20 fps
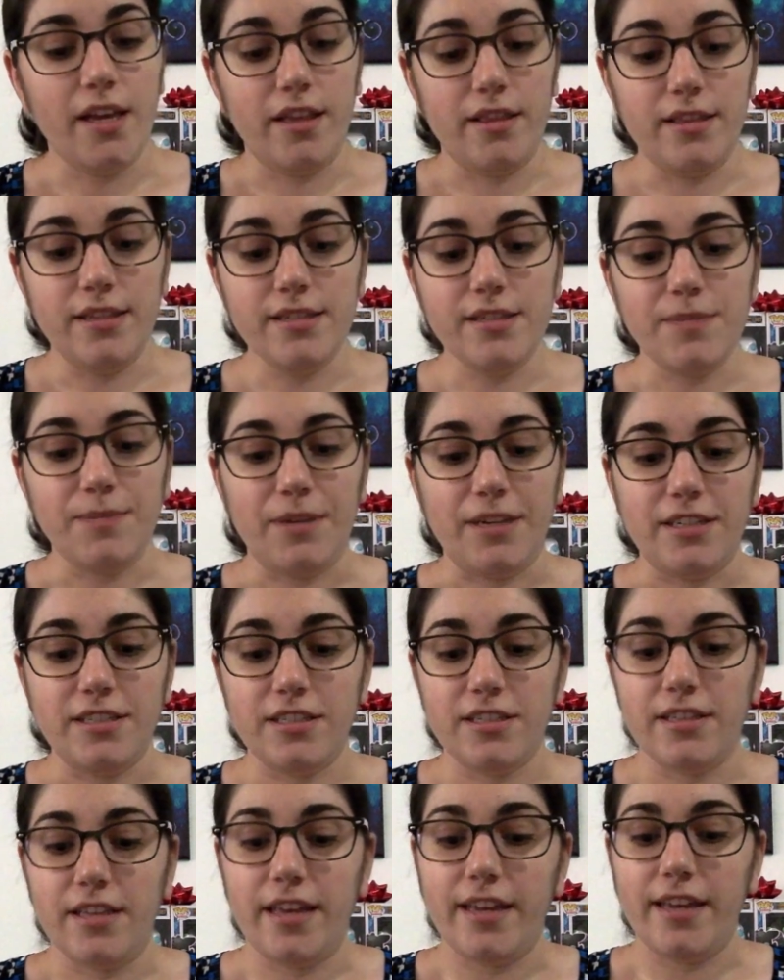And this
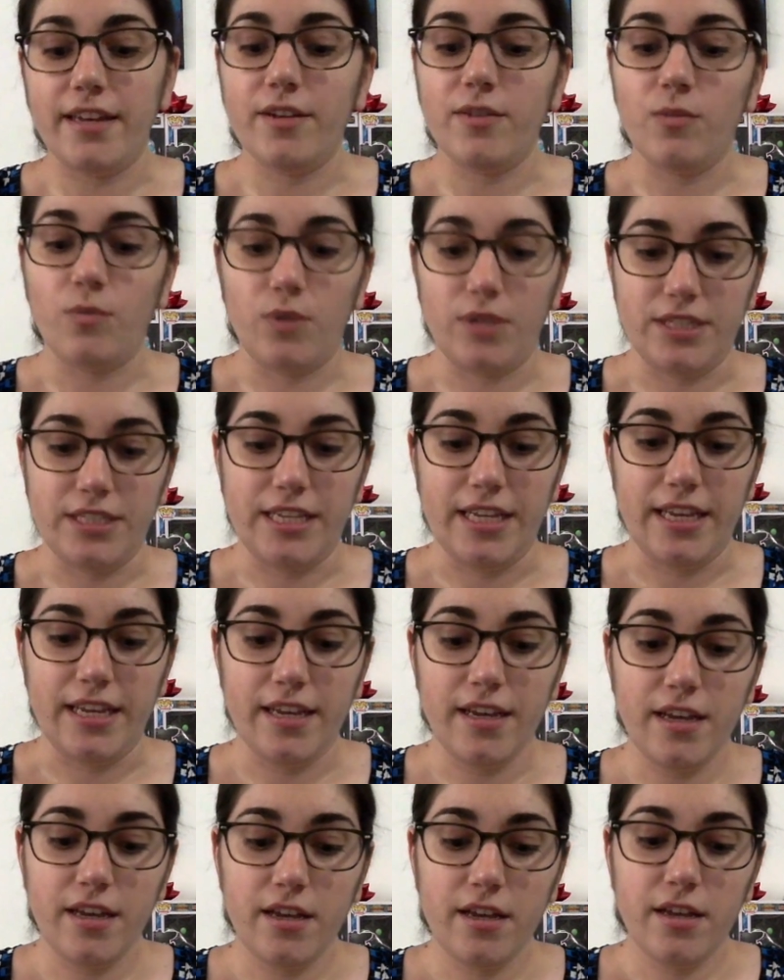meant that one
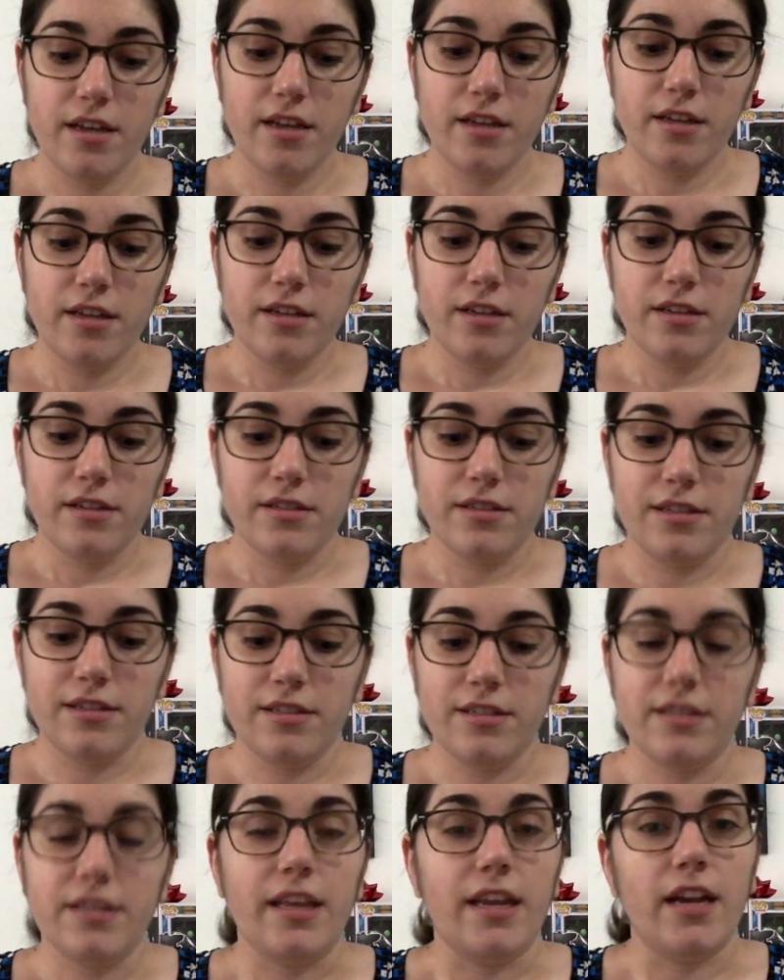day,
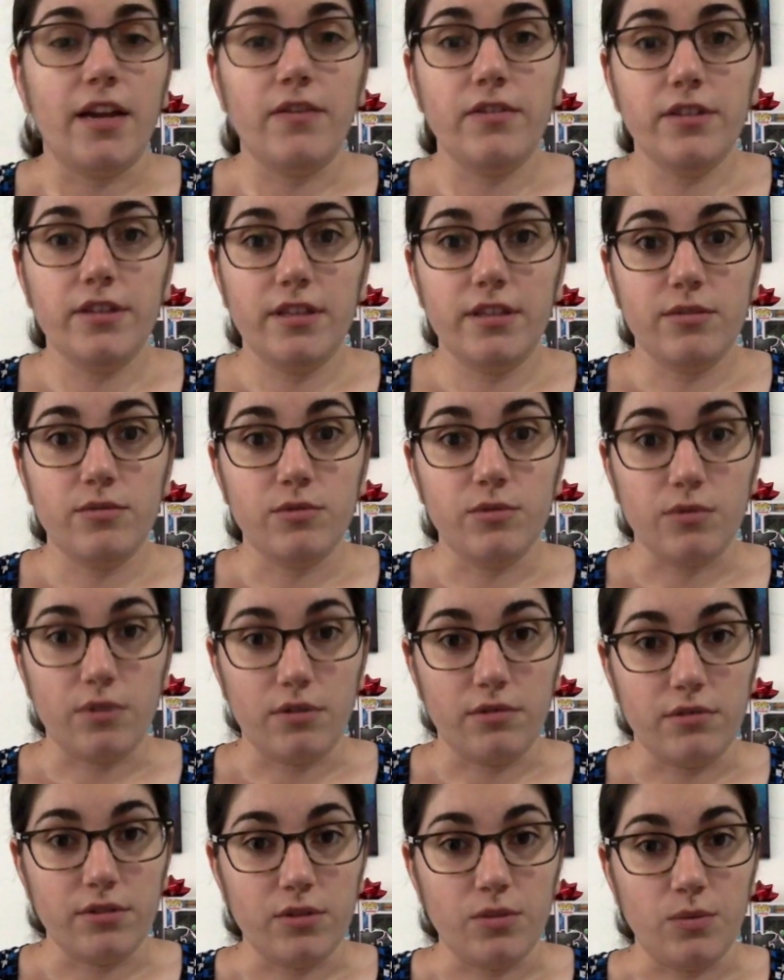sensing that everything was
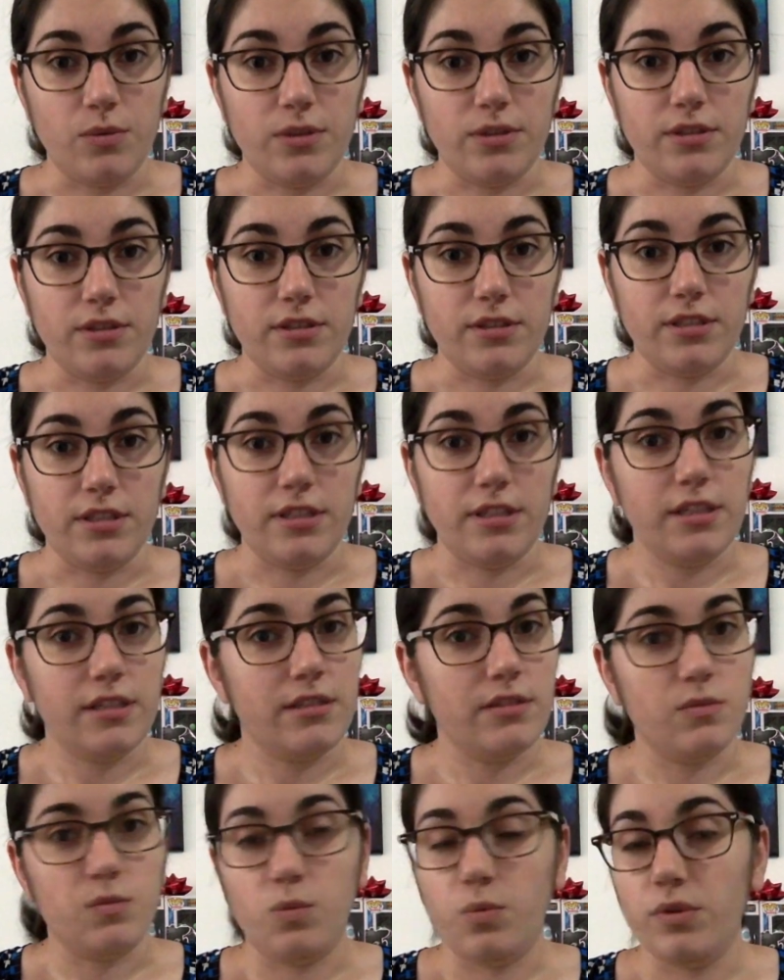wrong with the world and
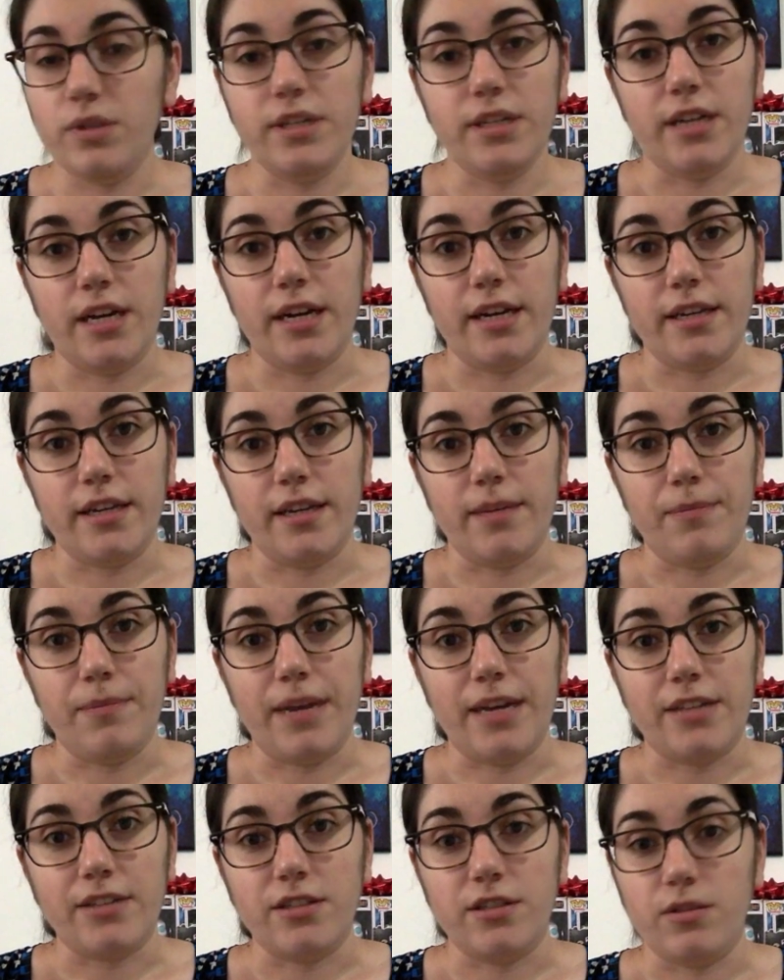things would not get
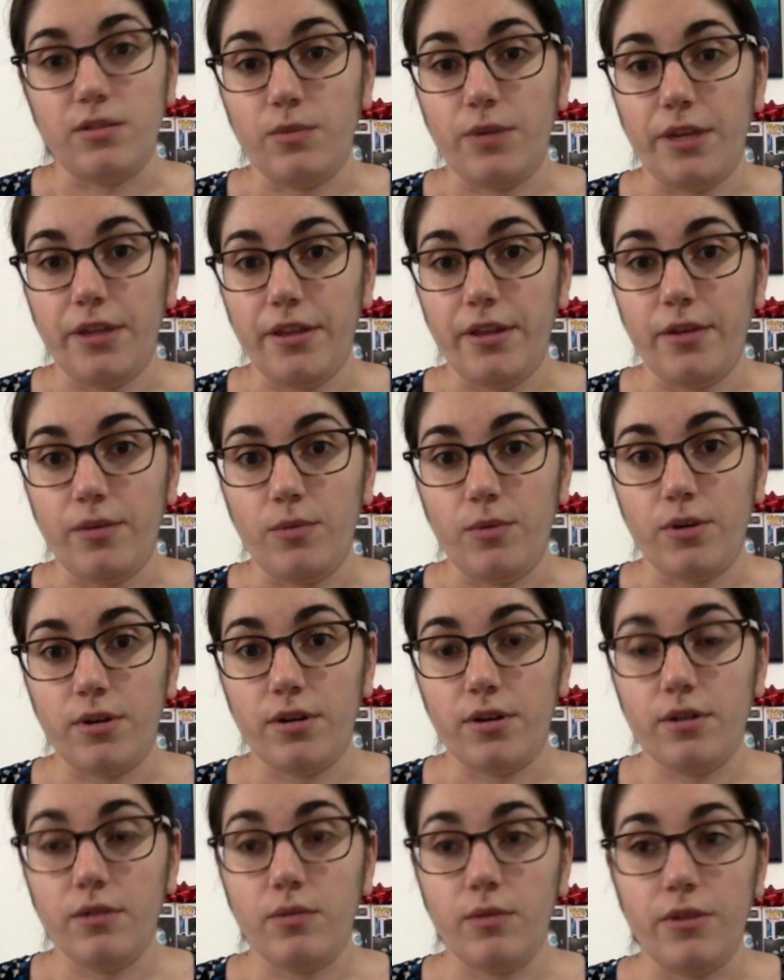back to the way they
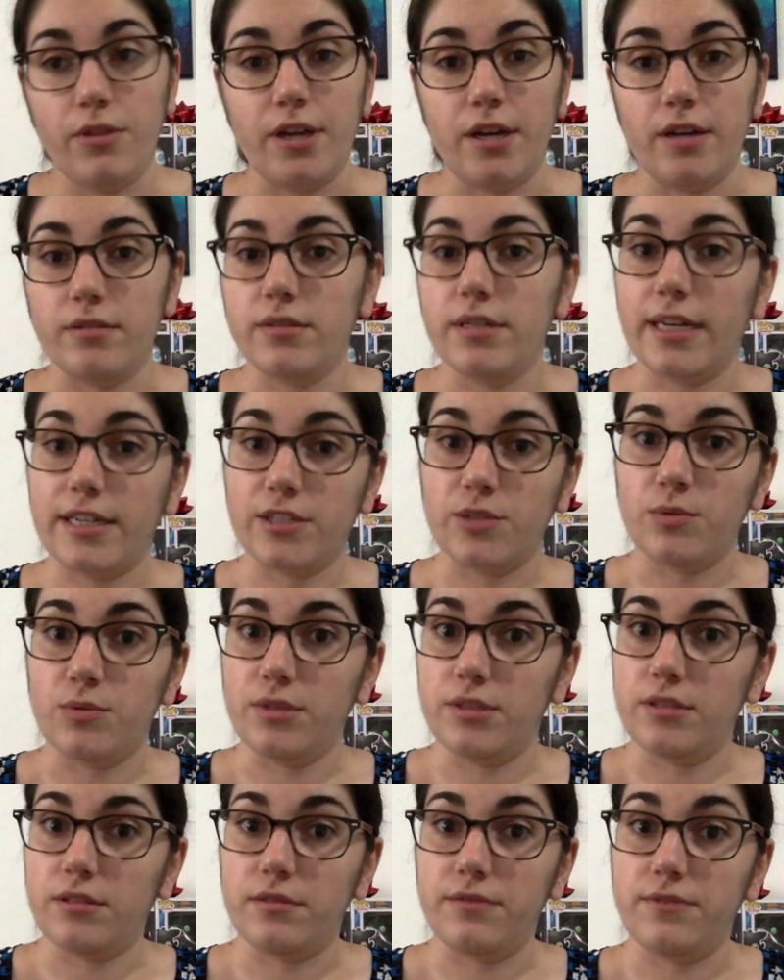were without
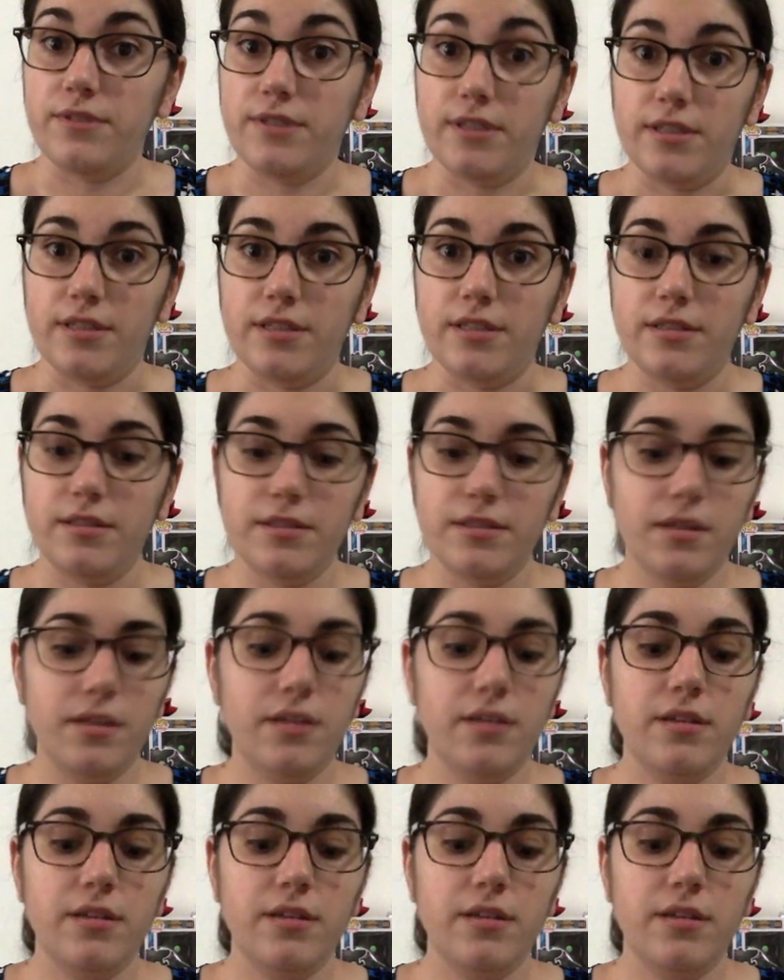actual interference,